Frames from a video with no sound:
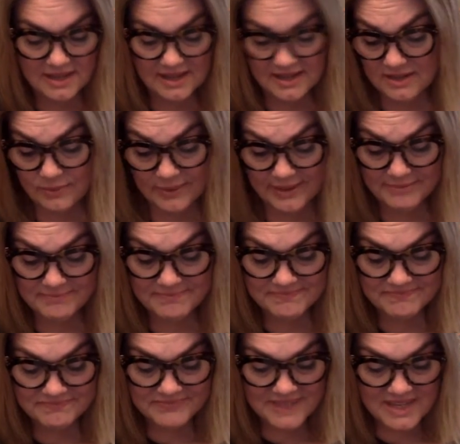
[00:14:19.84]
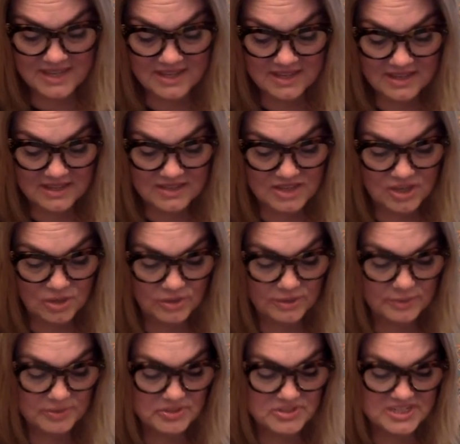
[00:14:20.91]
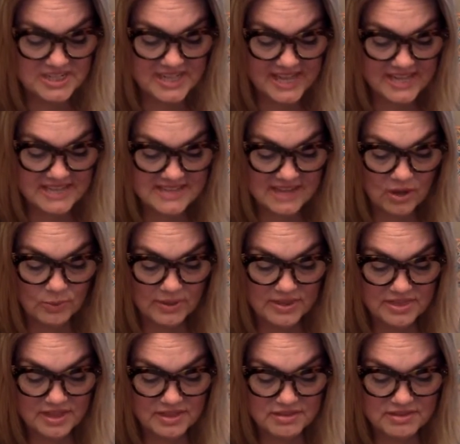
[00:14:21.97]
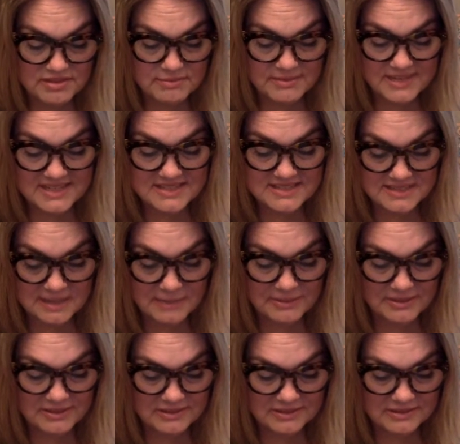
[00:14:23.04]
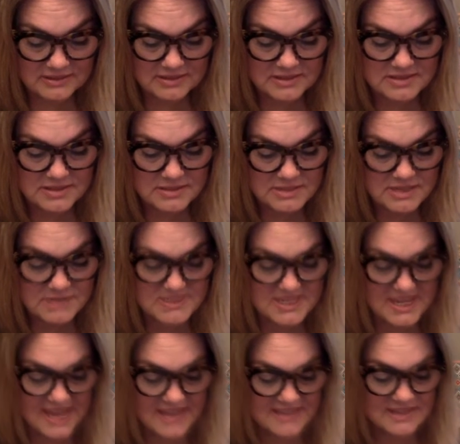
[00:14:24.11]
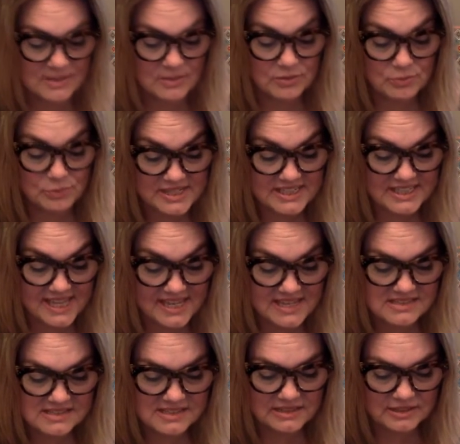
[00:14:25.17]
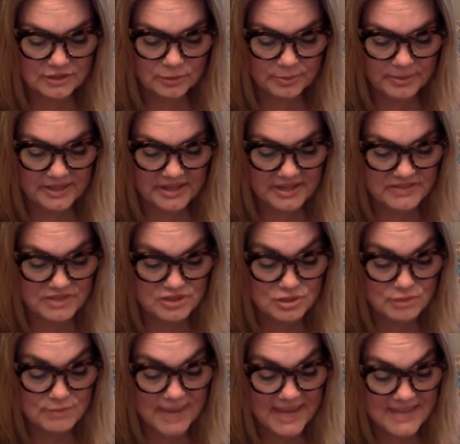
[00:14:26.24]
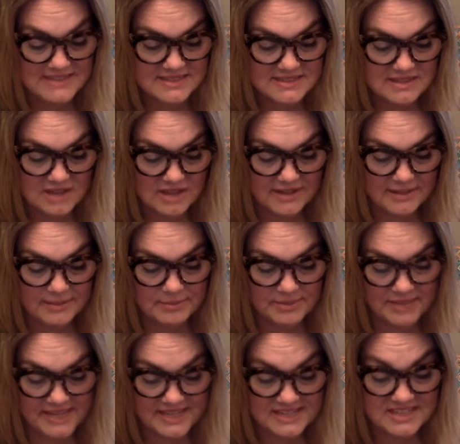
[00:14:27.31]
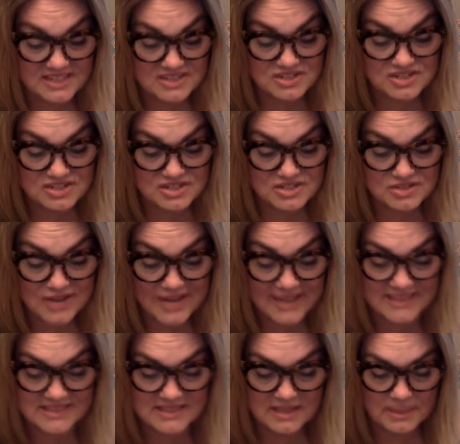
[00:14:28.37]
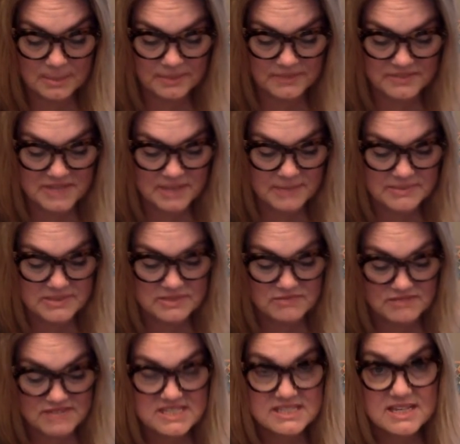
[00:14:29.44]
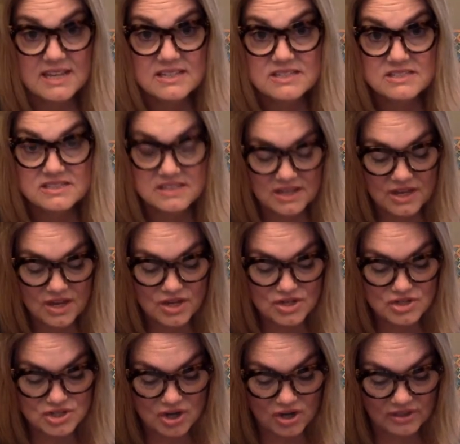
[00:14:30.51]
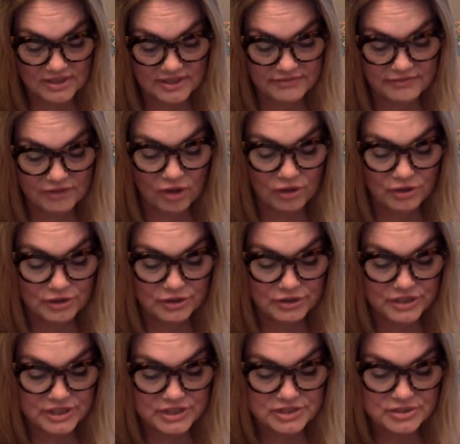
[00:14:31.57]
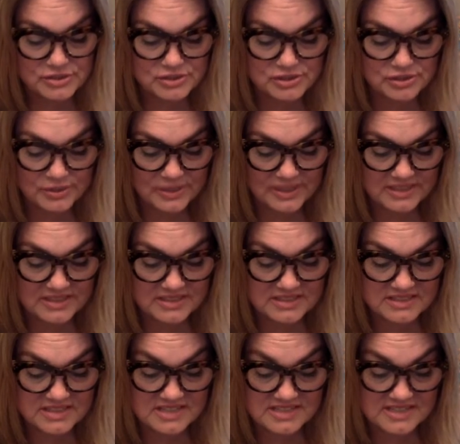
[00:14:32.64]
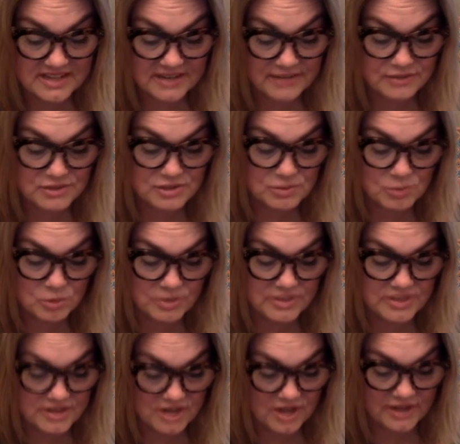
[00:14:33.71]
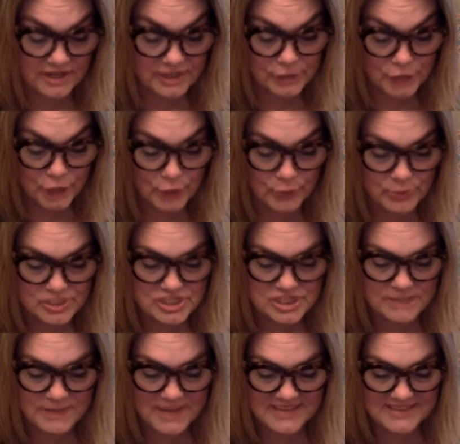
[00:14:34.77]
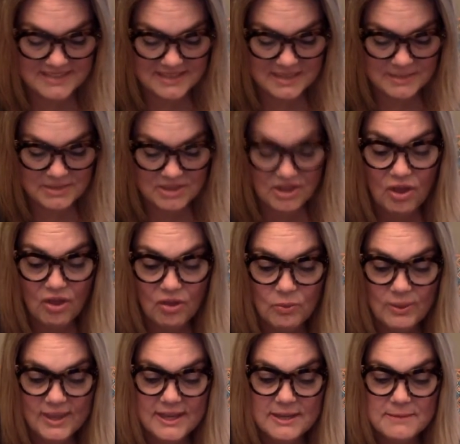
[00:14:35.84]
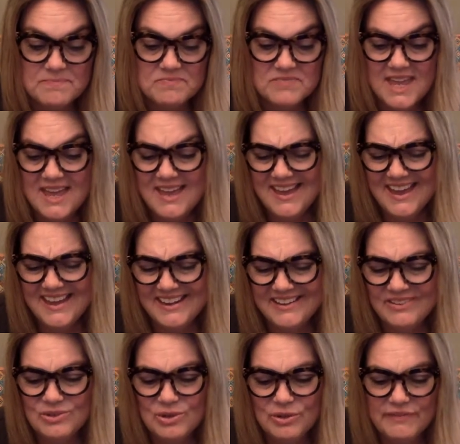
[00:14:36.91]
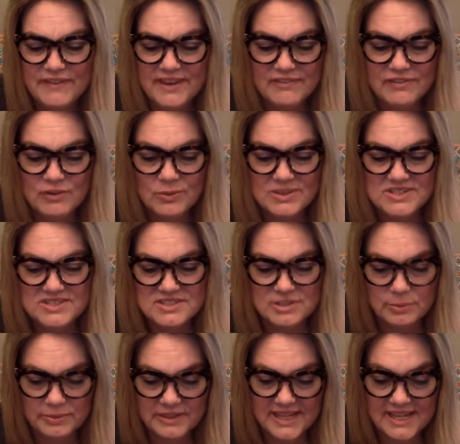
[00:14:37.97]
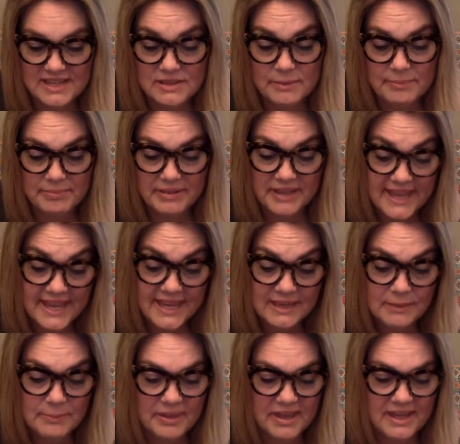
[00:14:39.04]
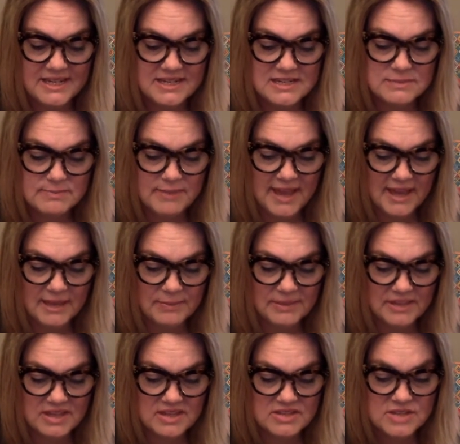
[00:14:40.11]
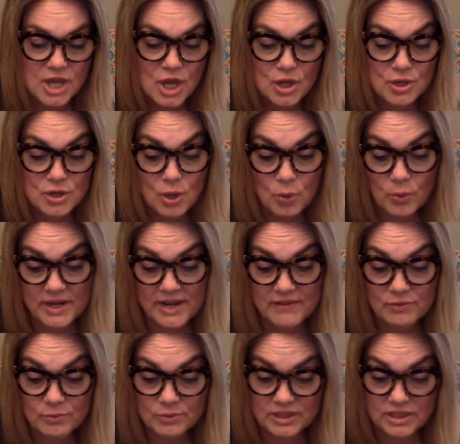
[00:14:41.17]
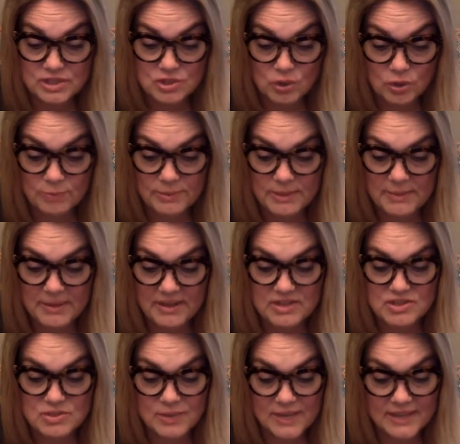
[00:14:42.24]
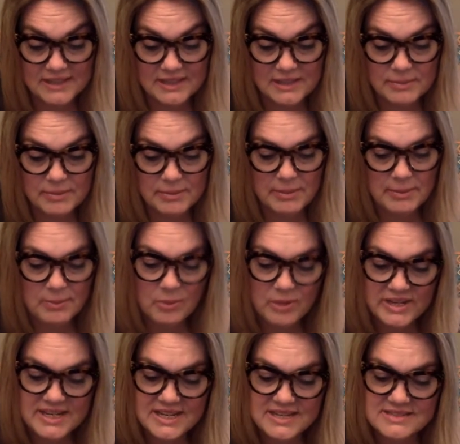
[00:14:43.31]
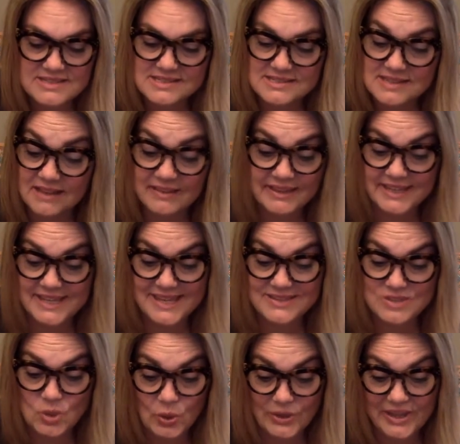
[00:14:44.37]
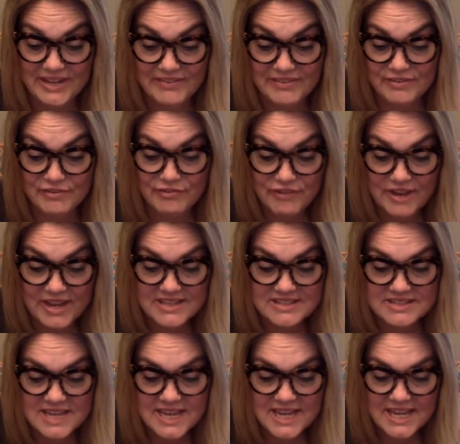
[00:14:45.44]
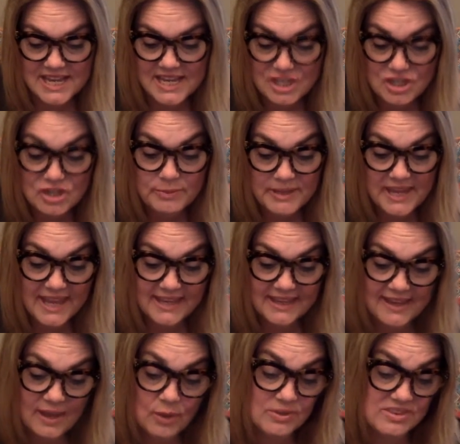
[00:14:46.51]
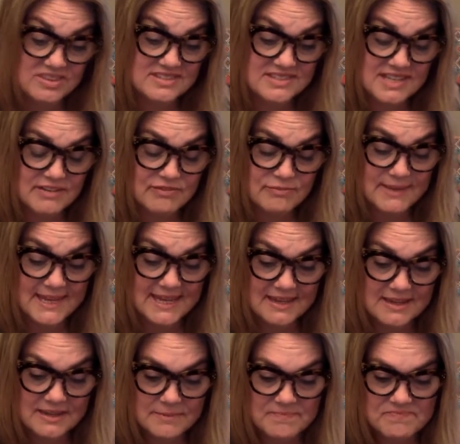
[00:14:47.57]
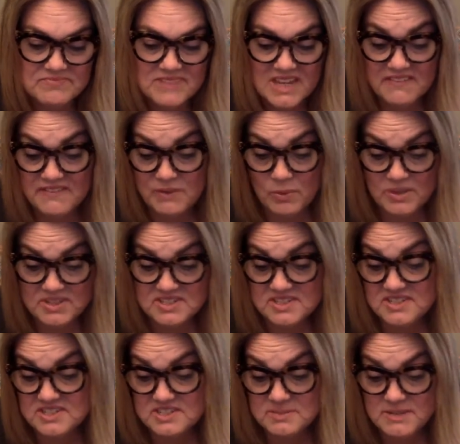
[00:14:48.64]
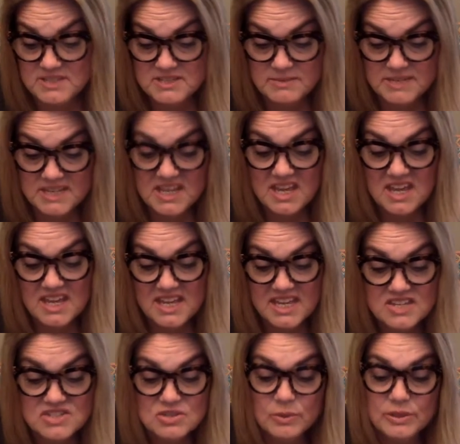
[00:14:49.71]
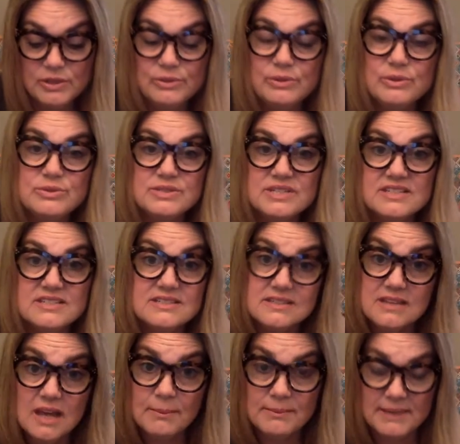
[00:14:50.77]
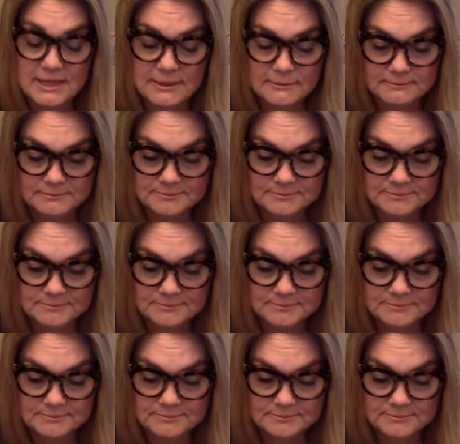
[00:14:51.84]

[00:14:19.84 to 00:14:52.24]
Anyway. The only person he hangs out with other than me is Summer. Sometimes he hangs out with Reed Kingsley a little bit, and the 2 Maxes got him playing Dungeons & Dragons a couple of times at recess. Charlotte, for all her goody two-shoeing, doesn't ever do more than nod hello when she's passing him in the hallway. And I don't know if everyone's still playing the Plague behind his back because no one ever really told me about it directly, but my point is, it's not like he has a whole lot of other friends he could be hanging out with instead of me. If he wants to dismiss me, he's the one who loses, not me.